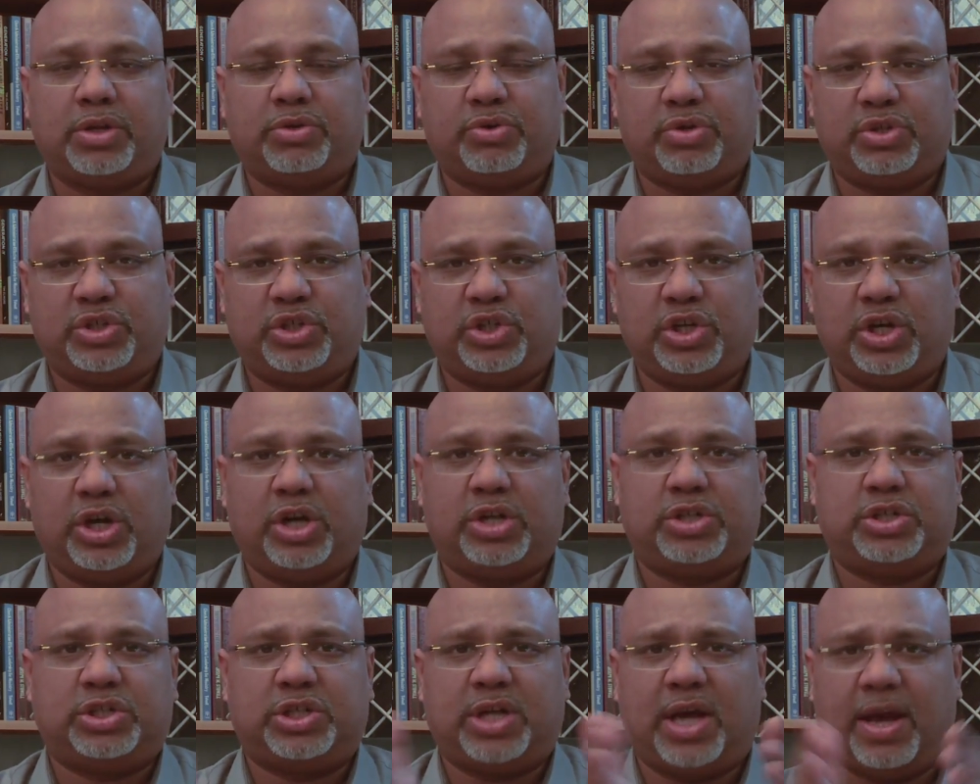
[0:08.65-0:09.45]
to a
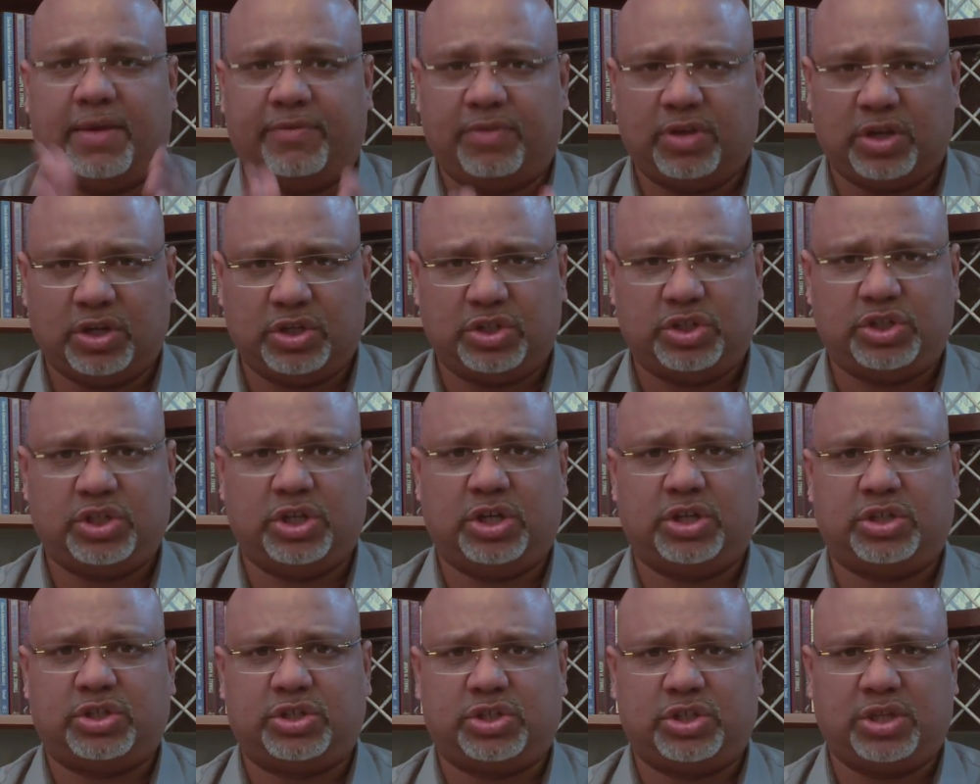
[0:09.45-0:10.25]
church and having a
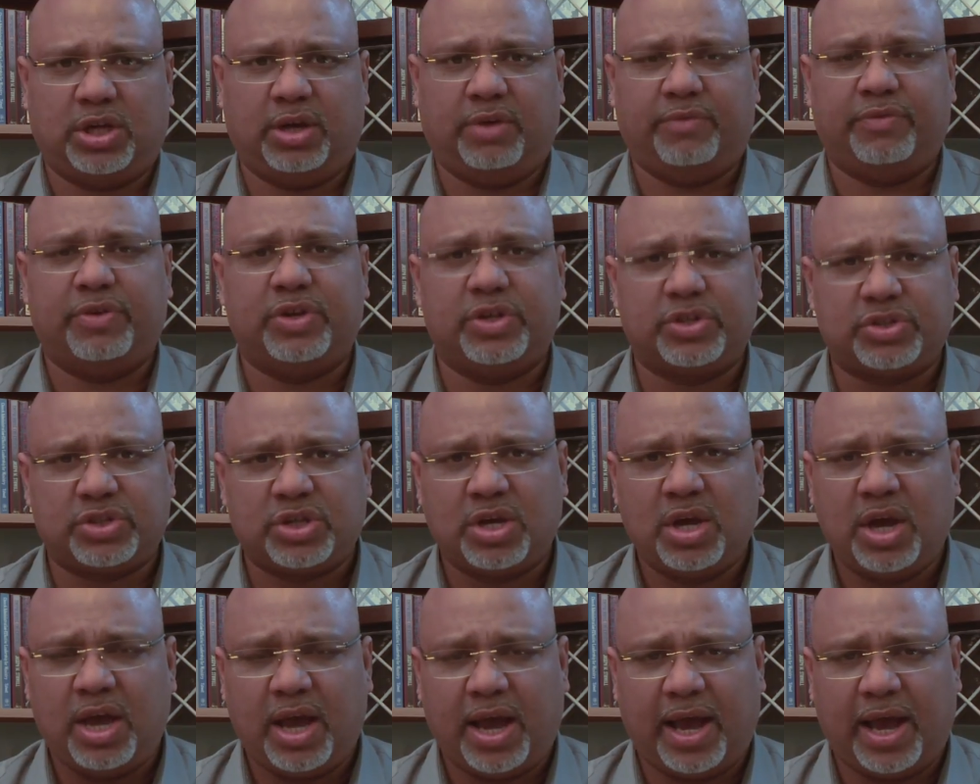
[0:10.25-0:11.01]
church service